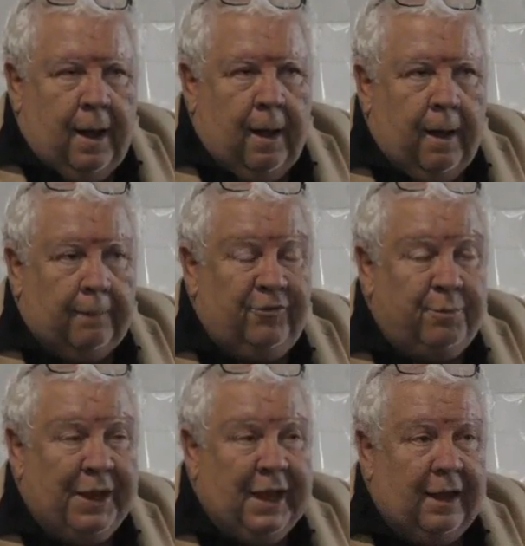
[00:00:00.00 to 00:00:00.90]
Uh,
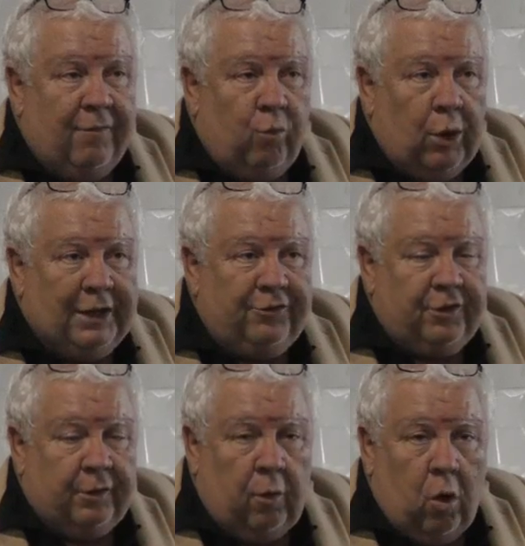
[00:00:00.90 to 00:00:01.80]
speaking of which,
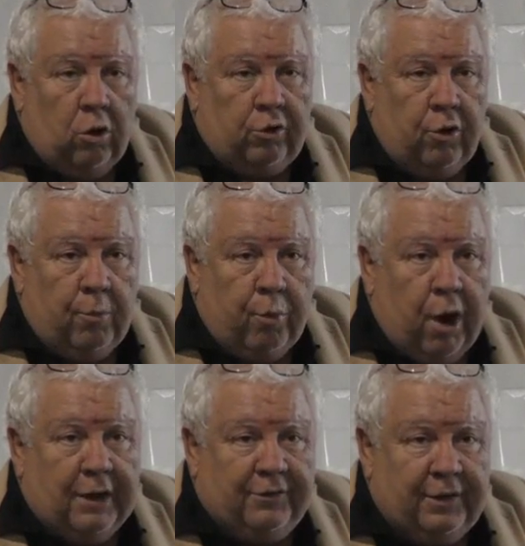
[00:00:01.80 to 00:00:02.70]
and long-term
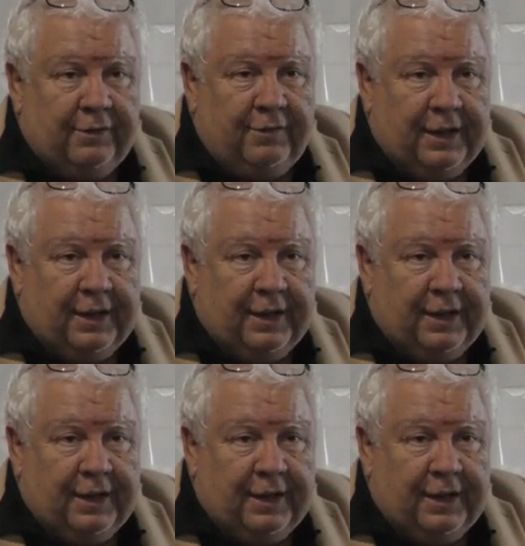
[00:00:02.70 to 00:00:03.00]
projects,